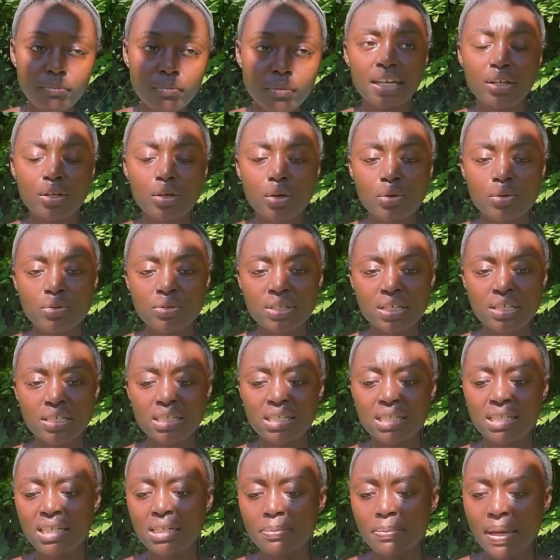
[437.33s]
It goes
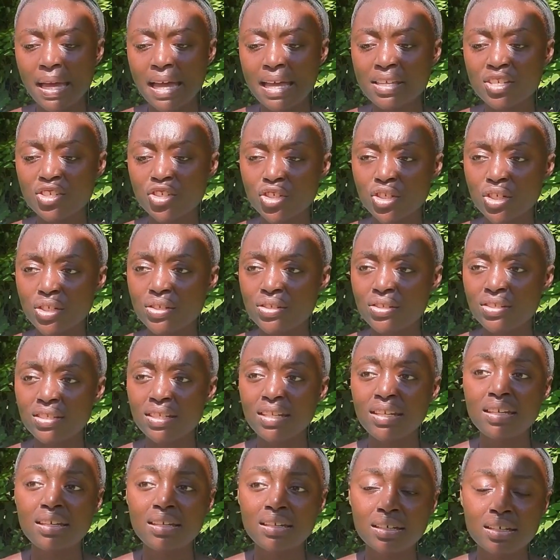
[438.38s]
as deep as just
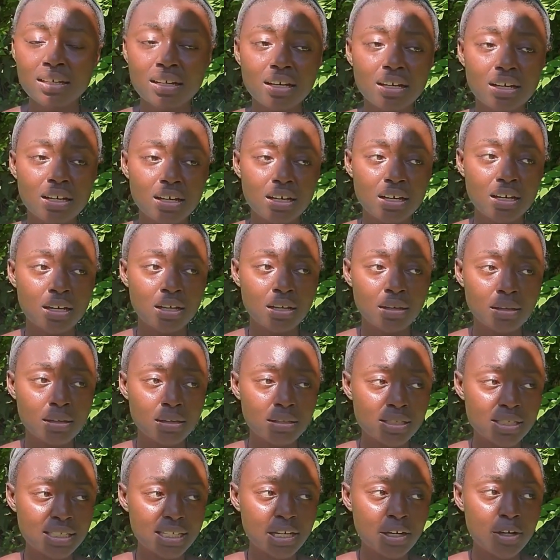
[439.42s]
seeing
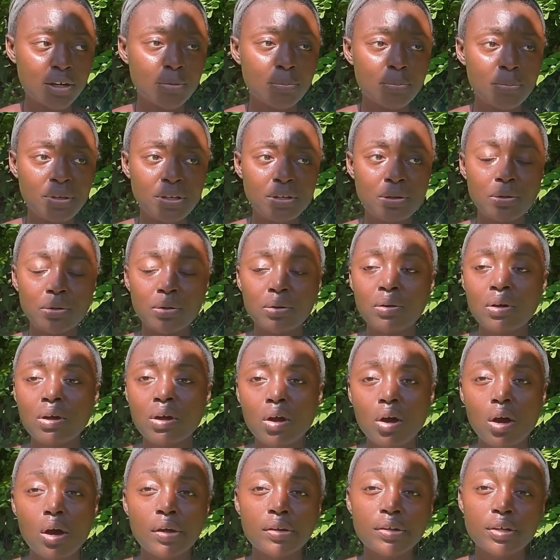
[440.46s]
a scarab beetle
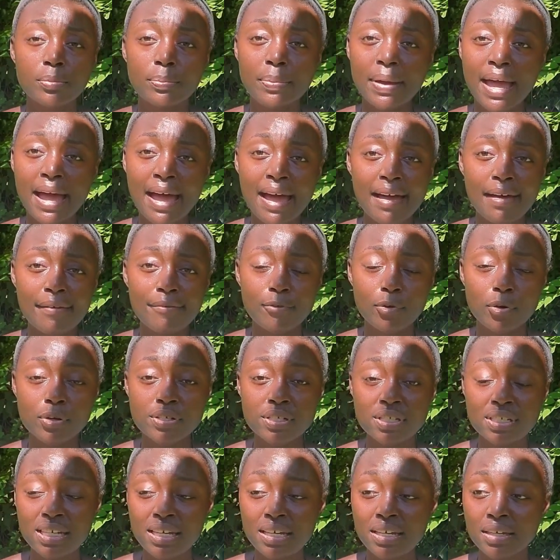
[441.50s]
on your path or
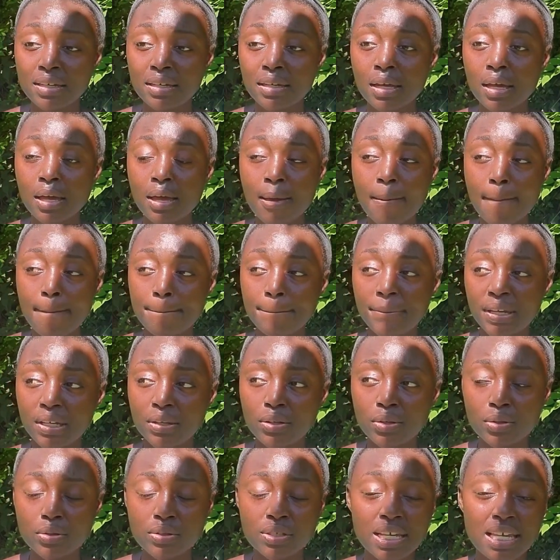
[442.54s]
seeing
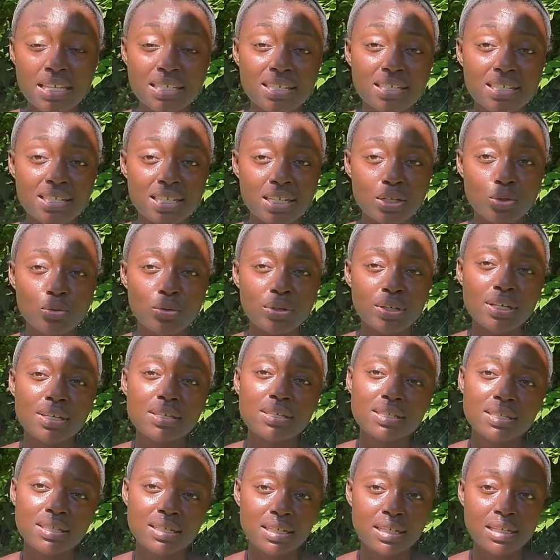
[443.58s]
beetles as a
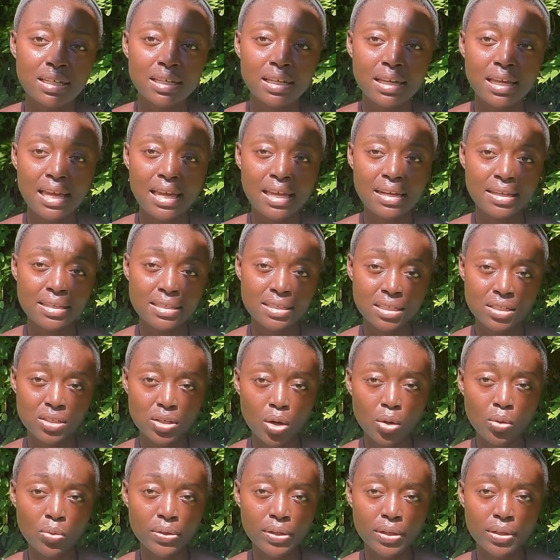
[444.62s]
synchronicity and as a
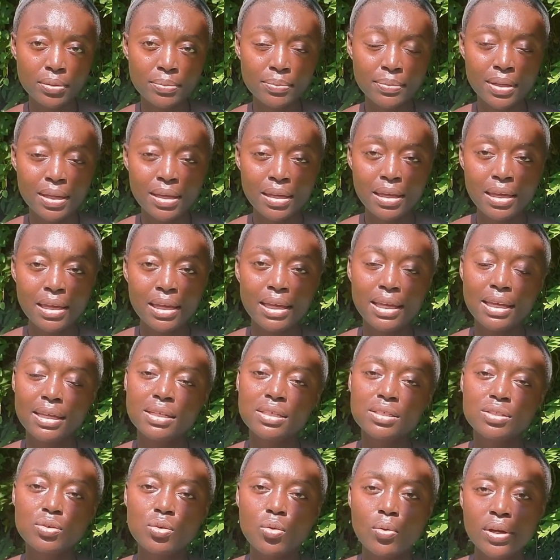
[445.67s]
totem. It
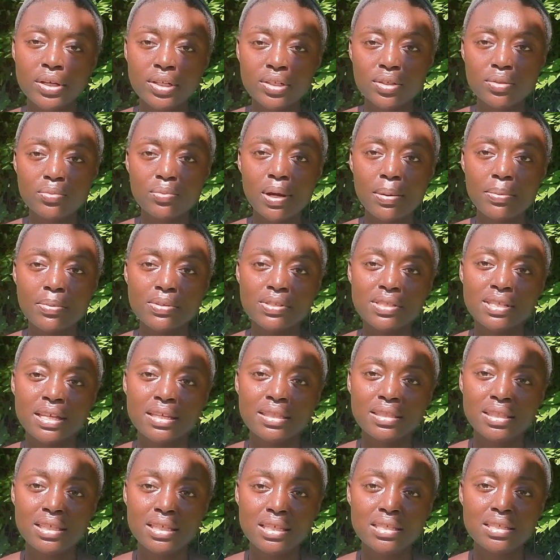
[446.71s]
is going to
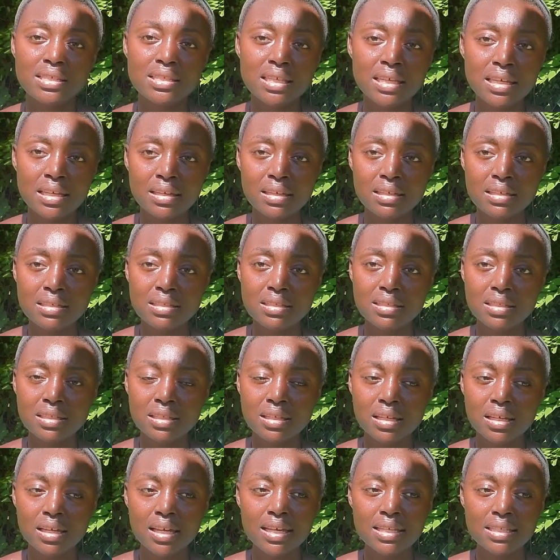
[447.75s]
represent these things.
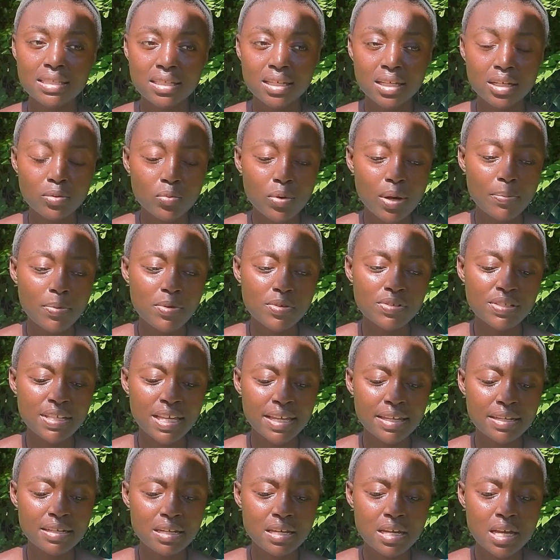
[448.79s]
It's going to
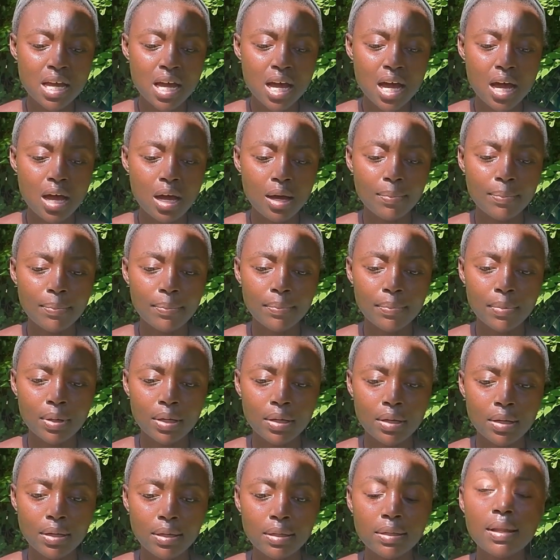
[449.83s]
represent um,
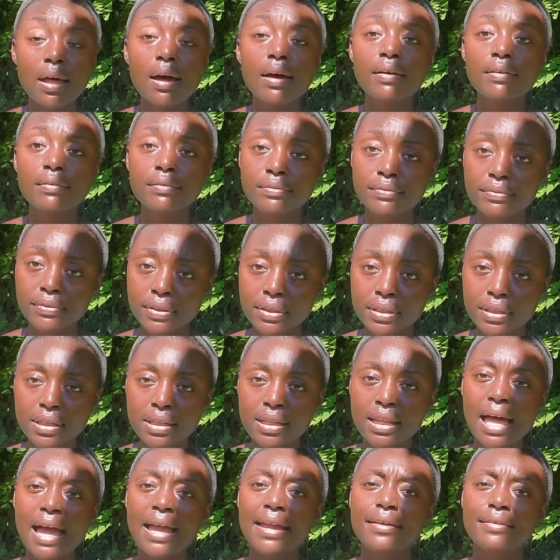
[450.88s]
love,
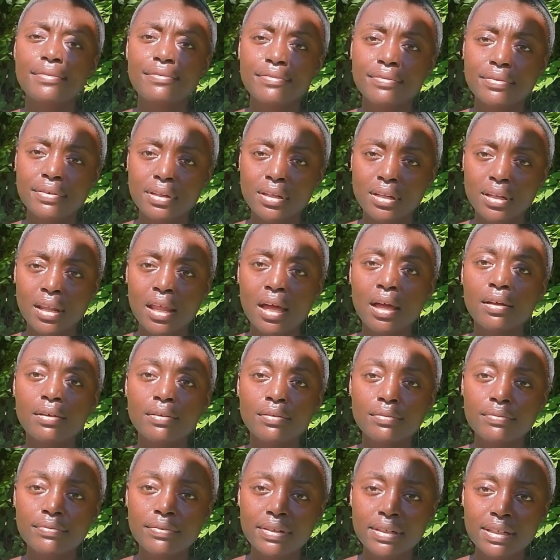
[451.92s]
life,
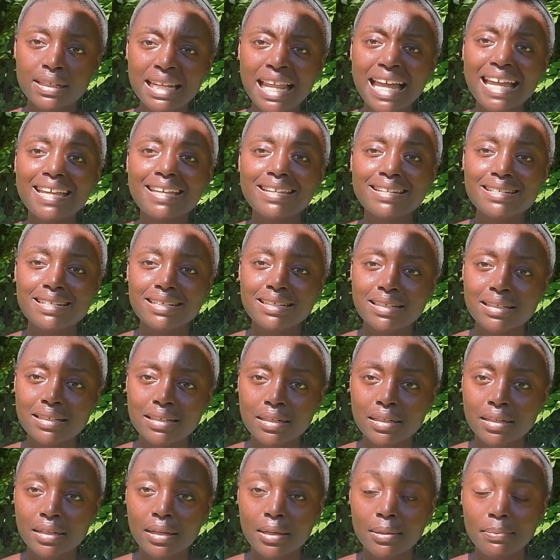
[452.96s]
love, light,
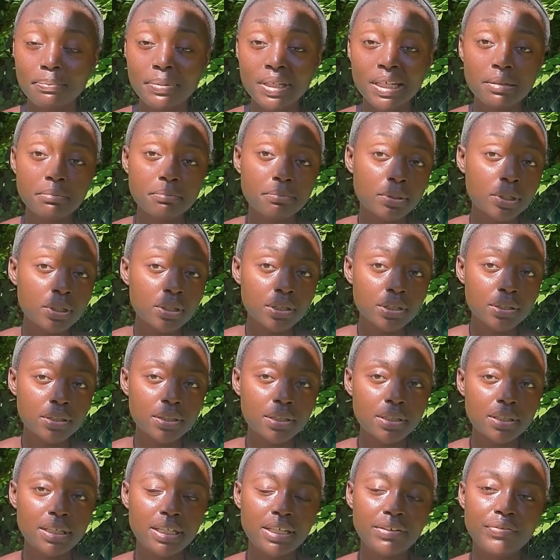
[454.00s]
being
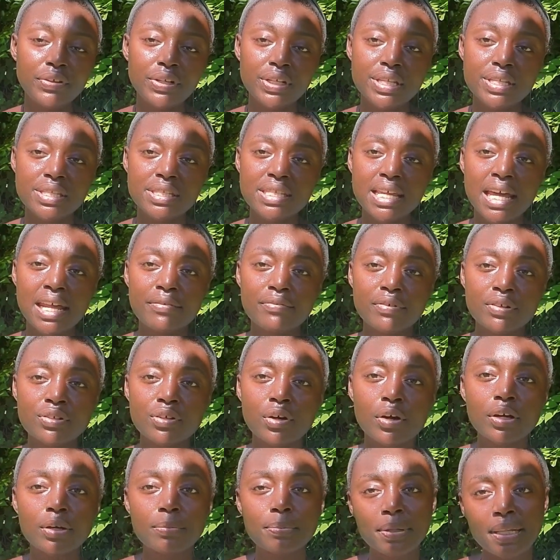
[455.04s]
birthed even inside of a
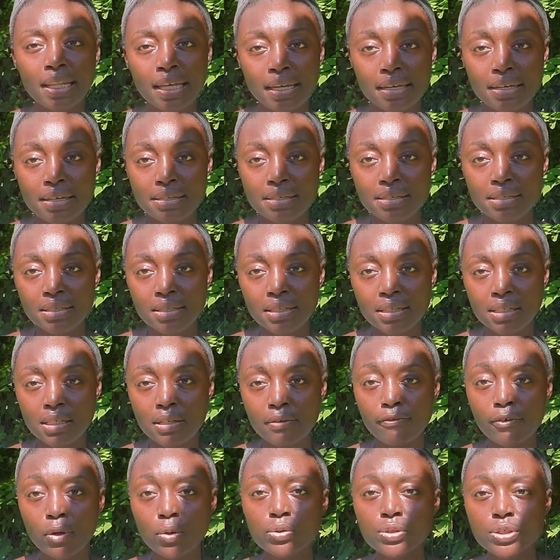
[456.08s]
dark place,
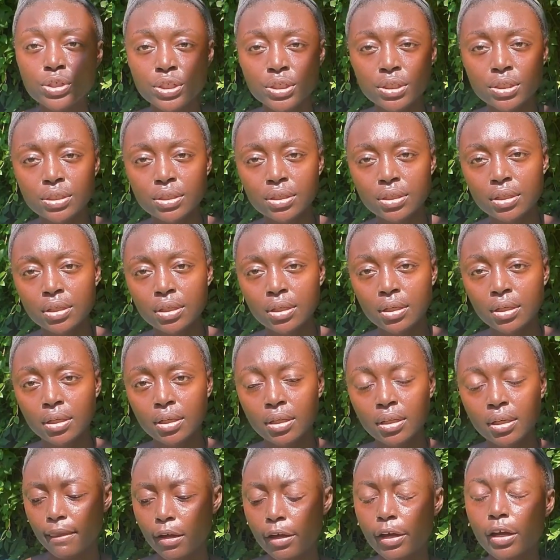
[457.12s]
devotion
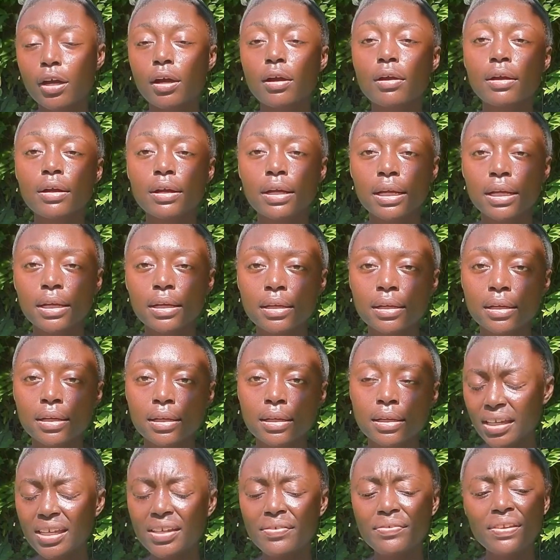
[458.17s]
occurring
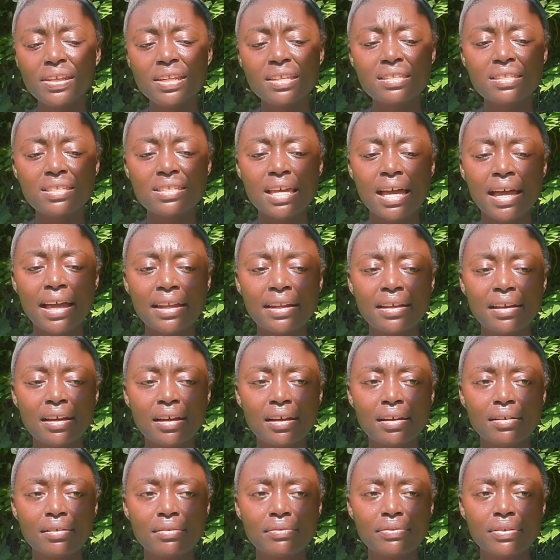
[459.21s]
even inside
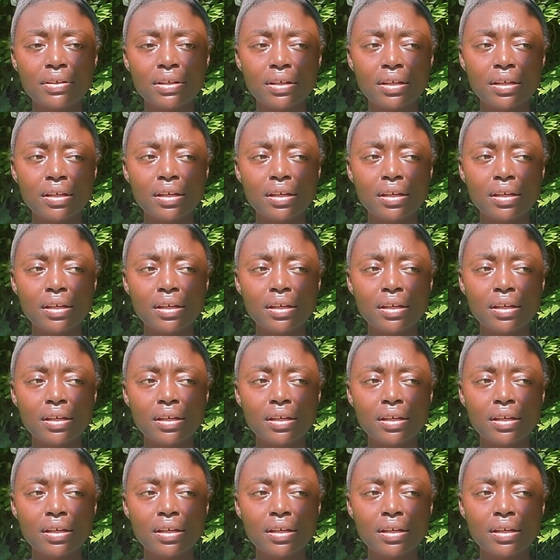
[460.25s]
of